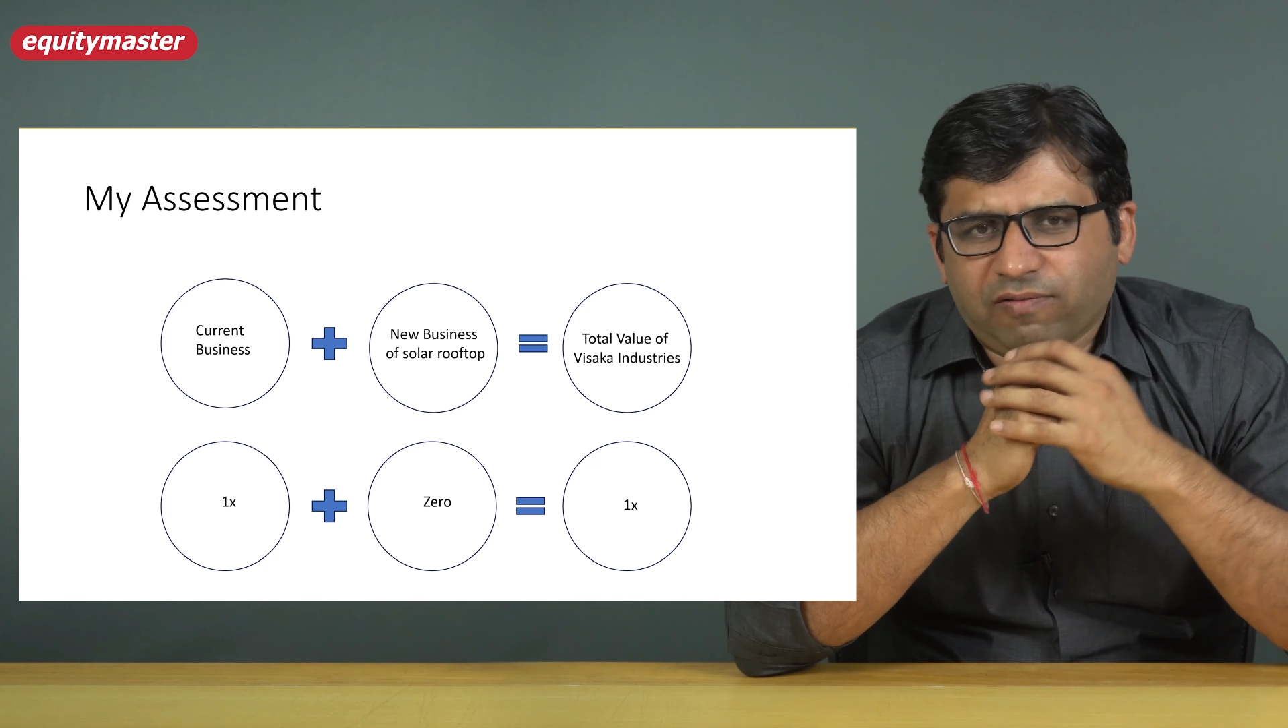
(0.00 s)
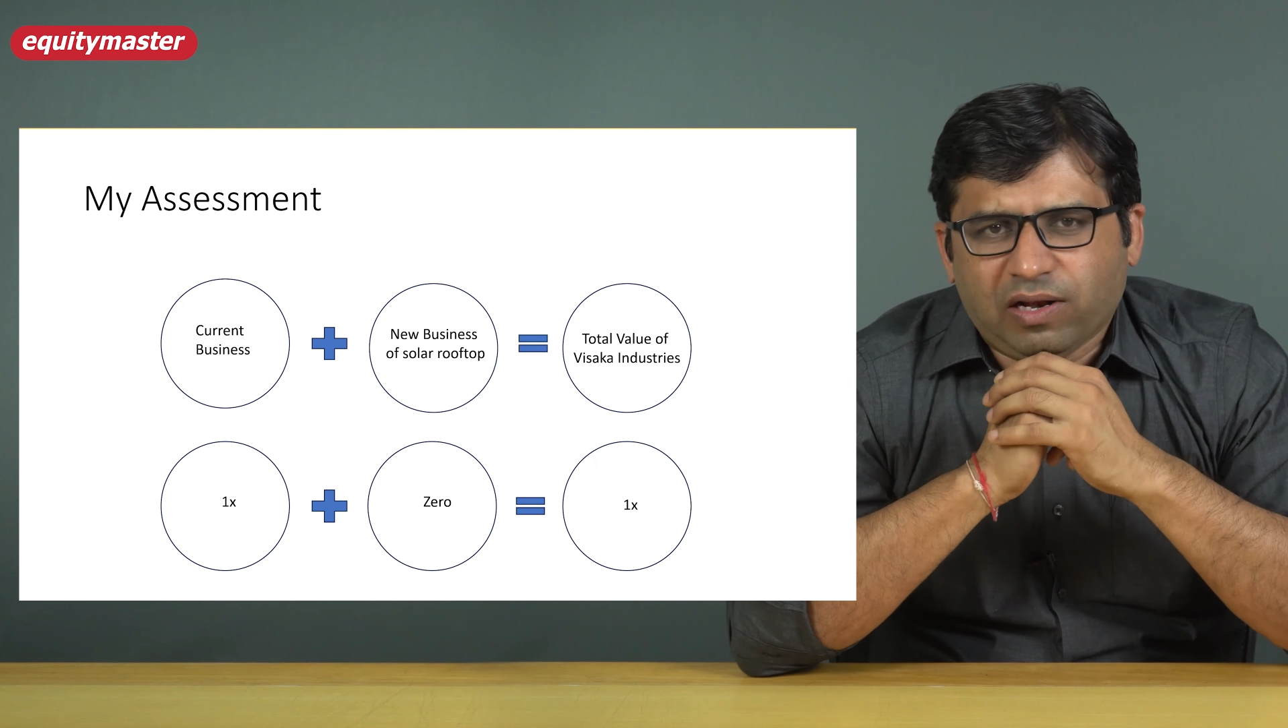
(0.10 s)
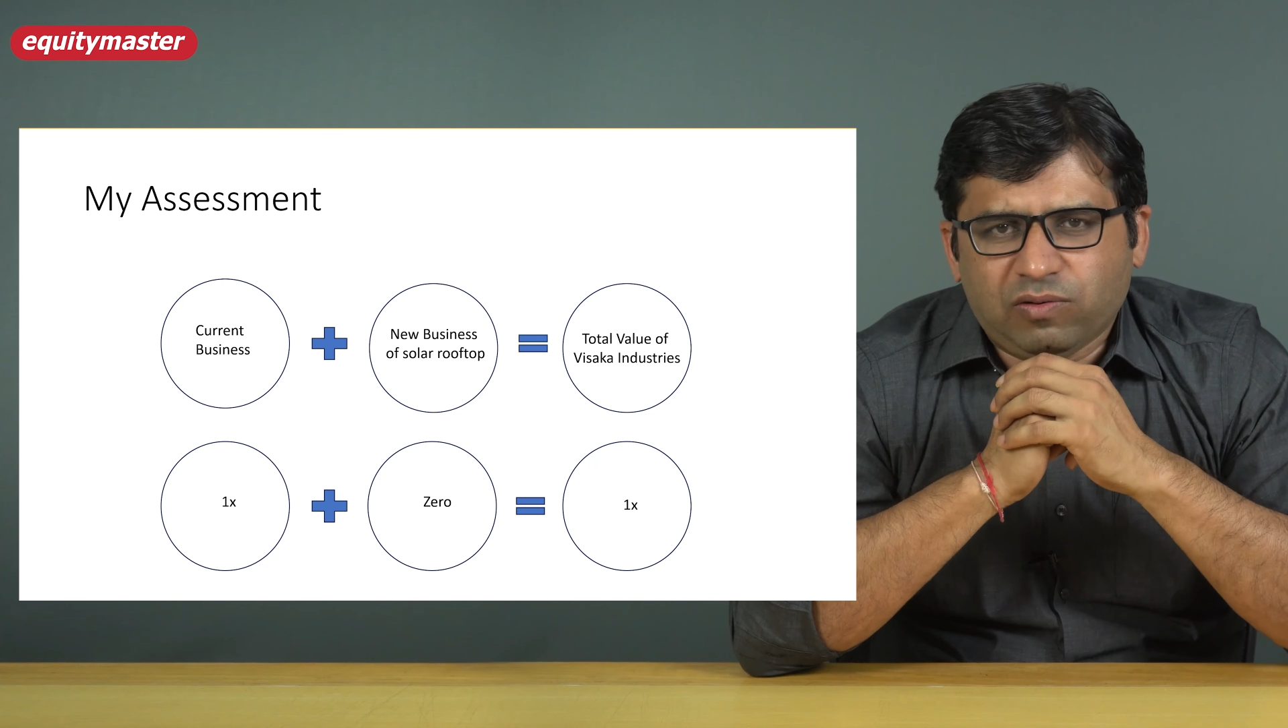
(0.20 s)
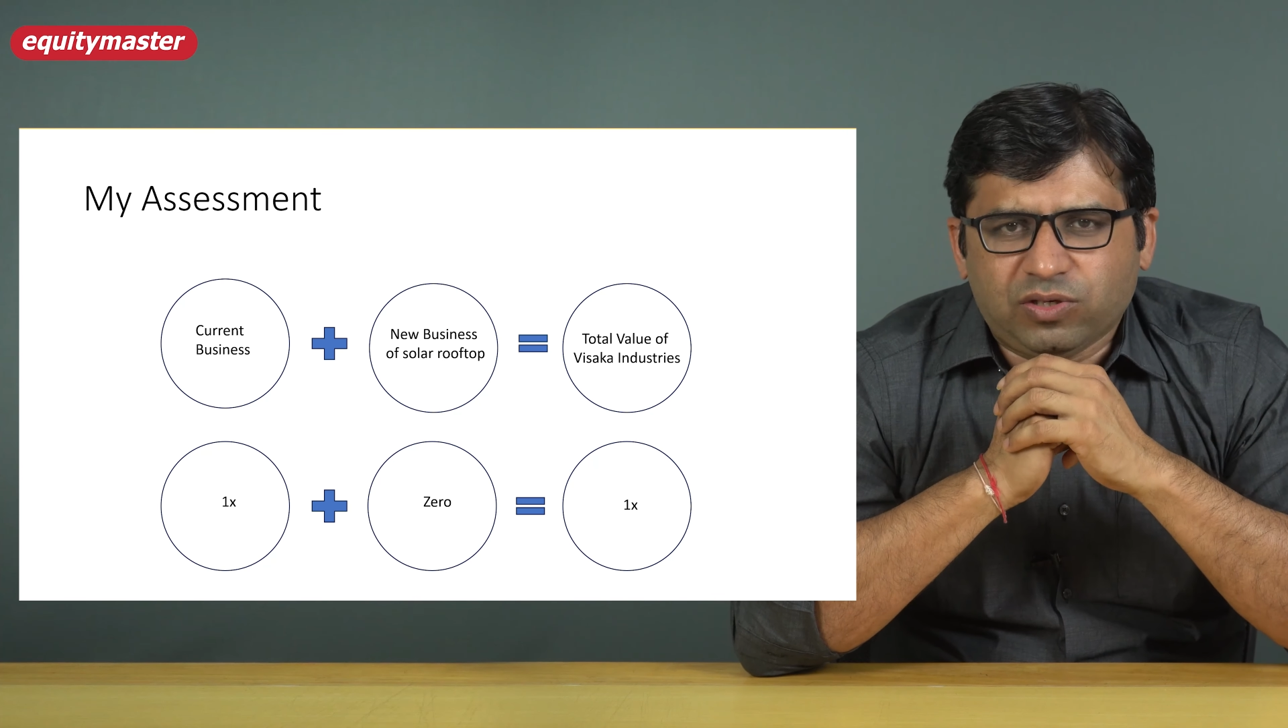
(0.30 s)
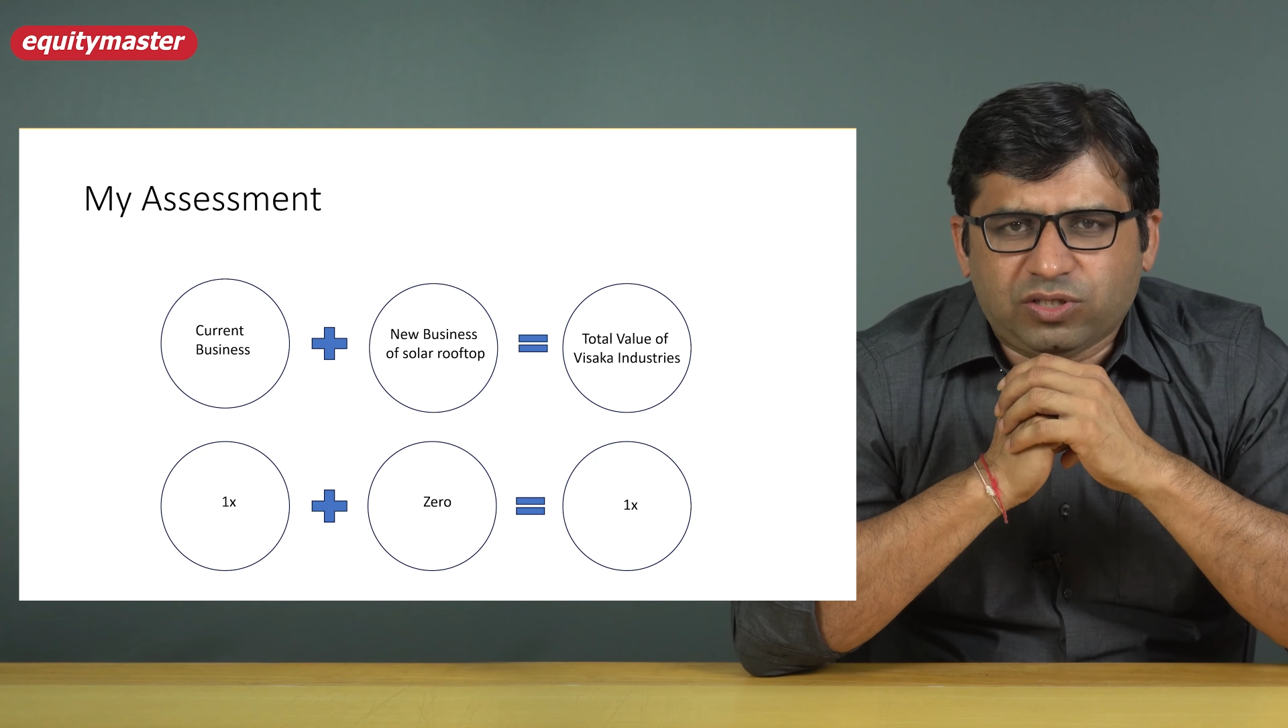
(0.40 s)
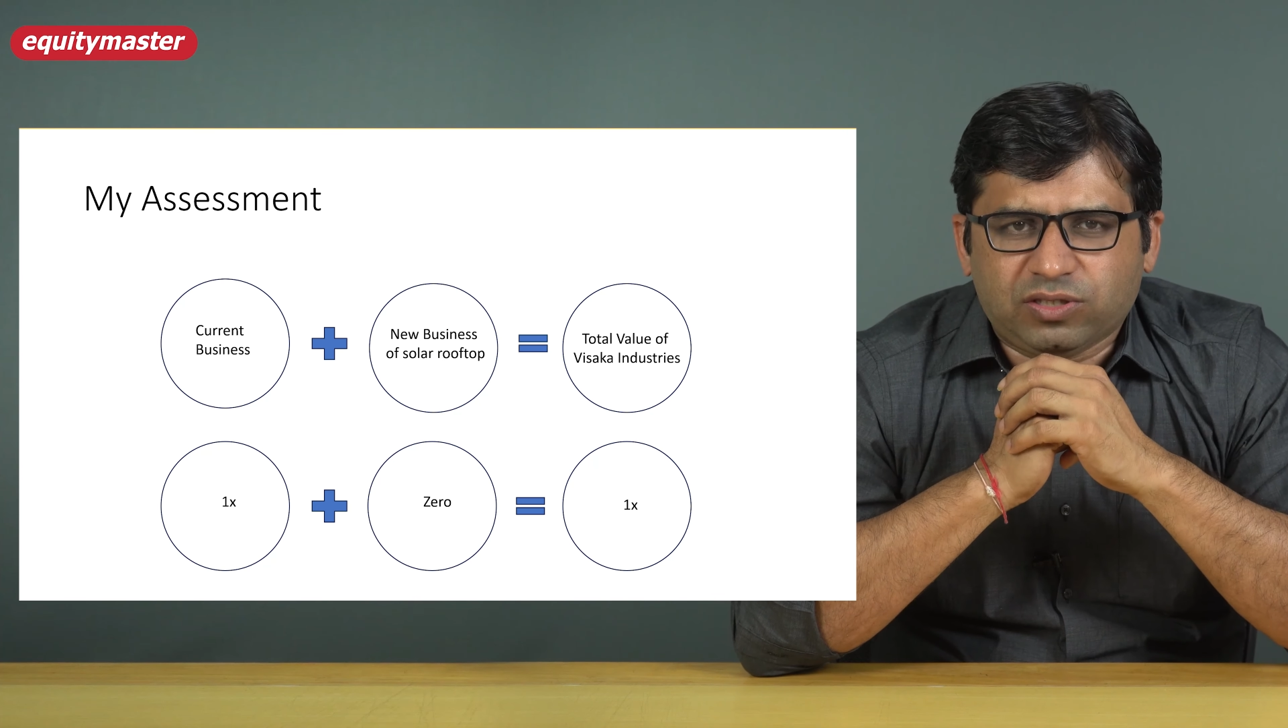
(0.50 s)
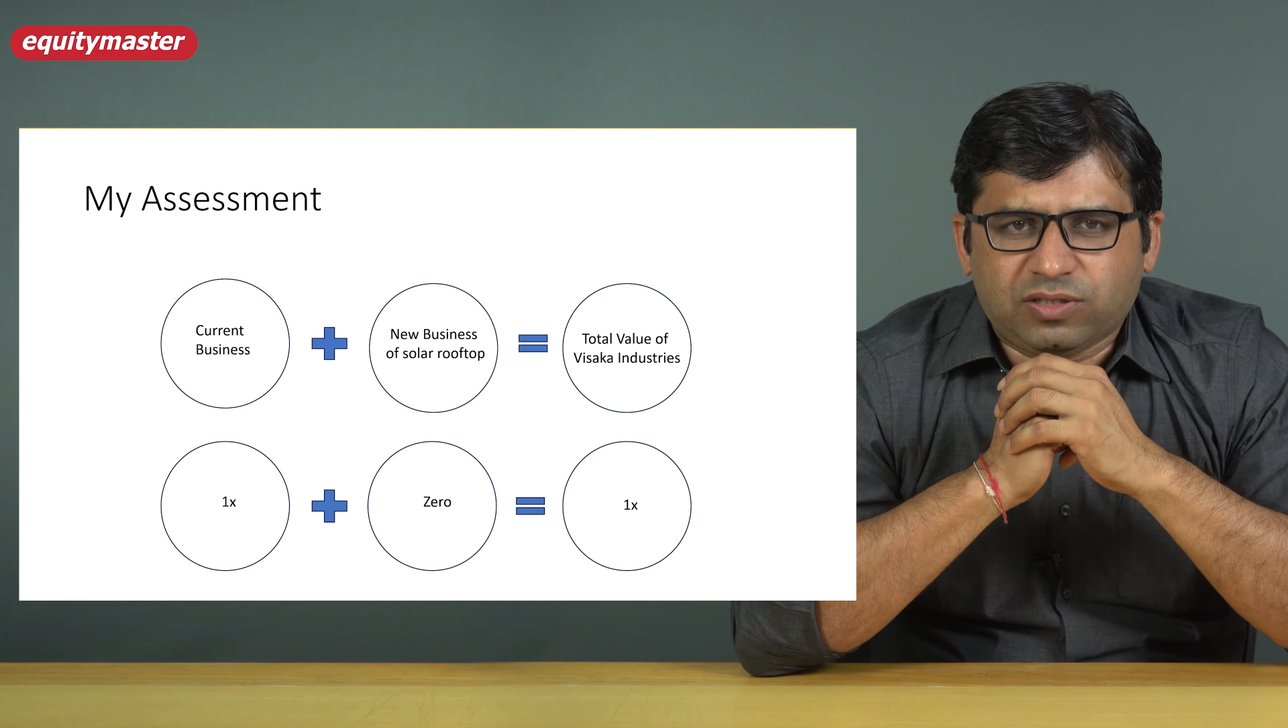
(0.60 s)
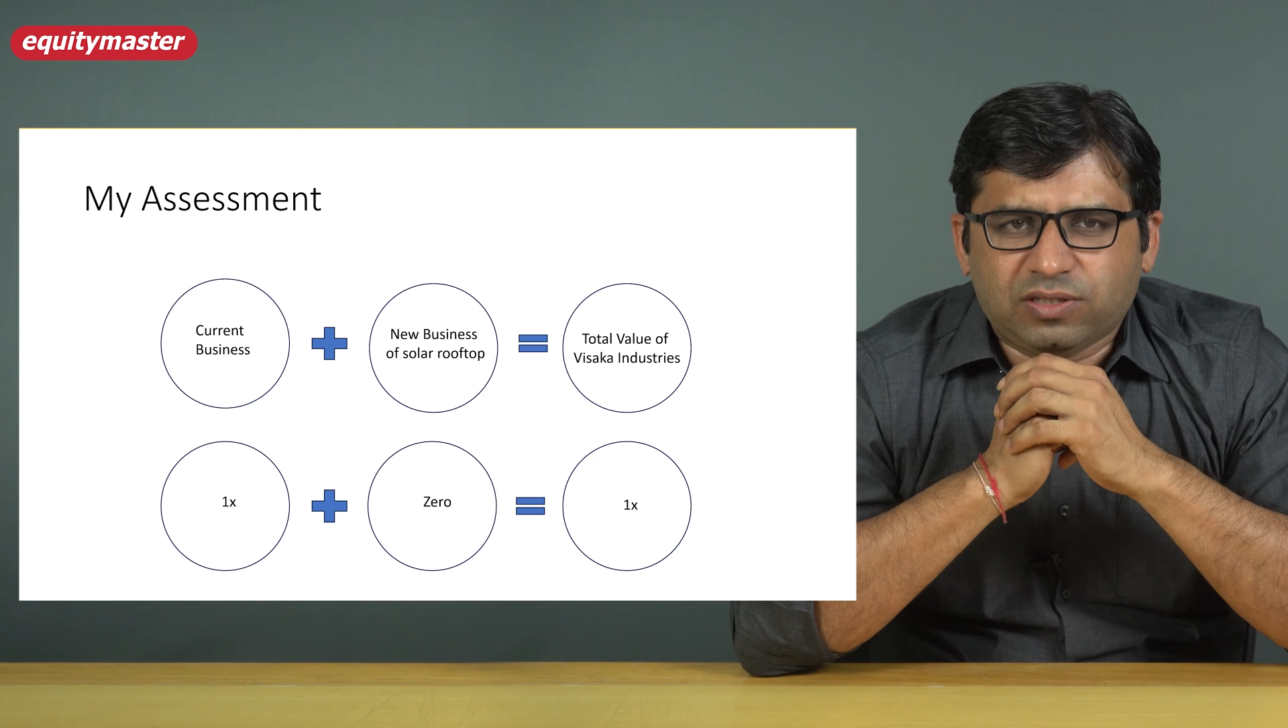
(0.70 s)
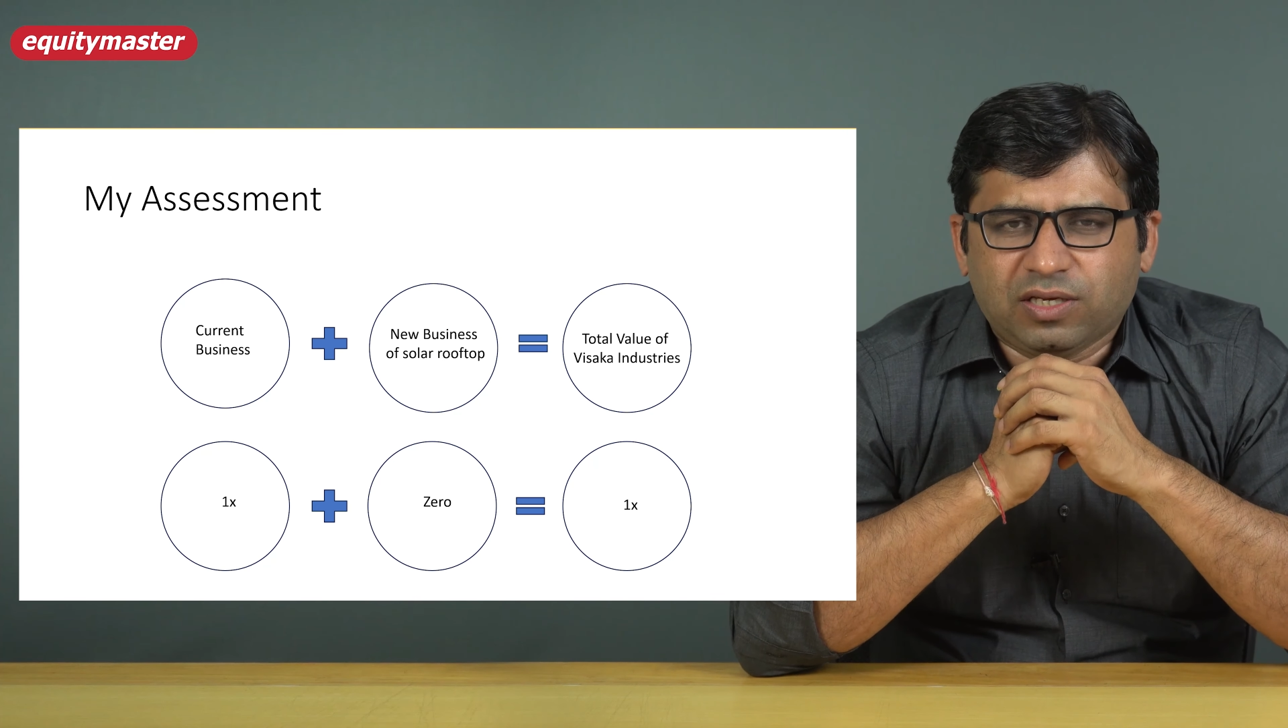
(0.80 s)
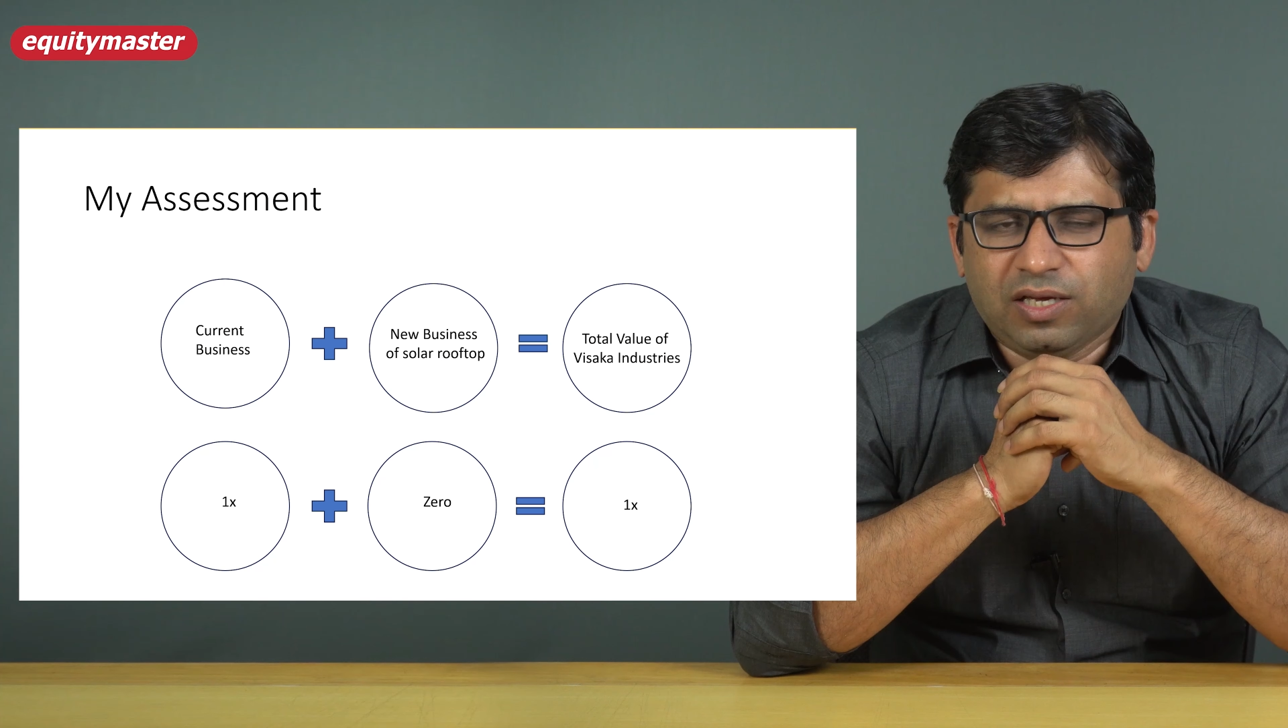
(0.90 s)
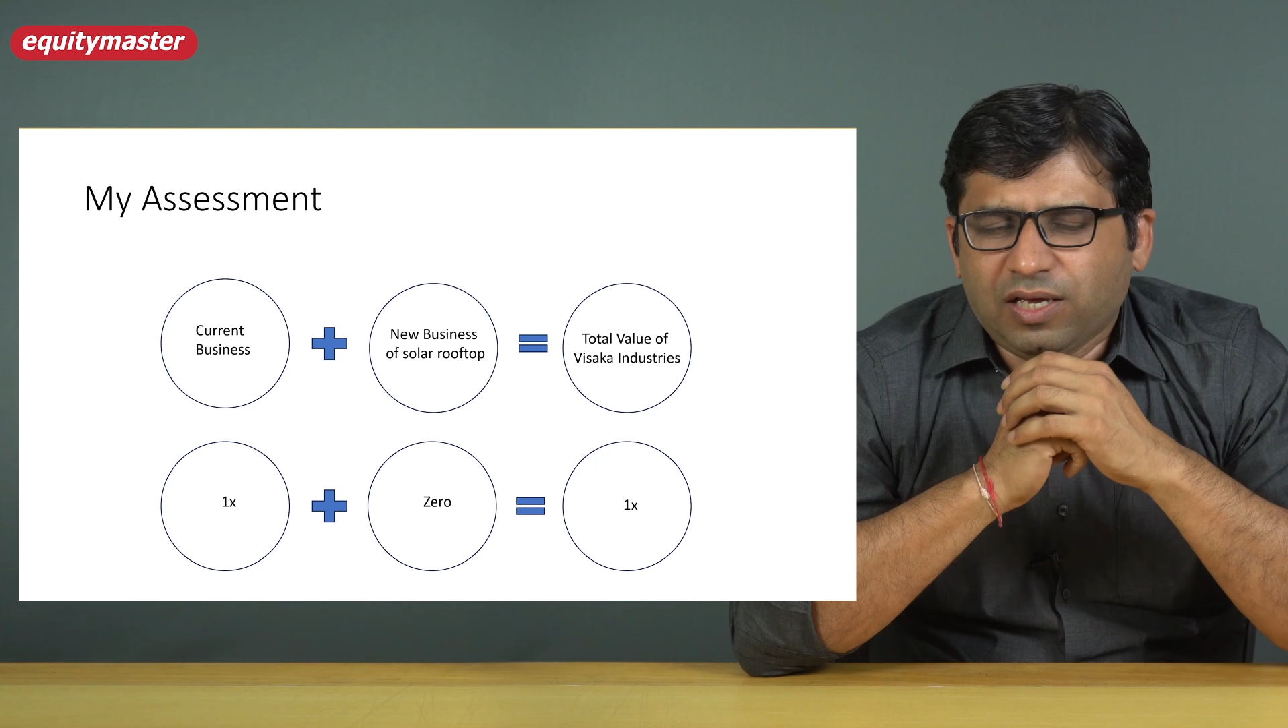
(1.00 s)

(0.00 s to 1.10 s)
valuations.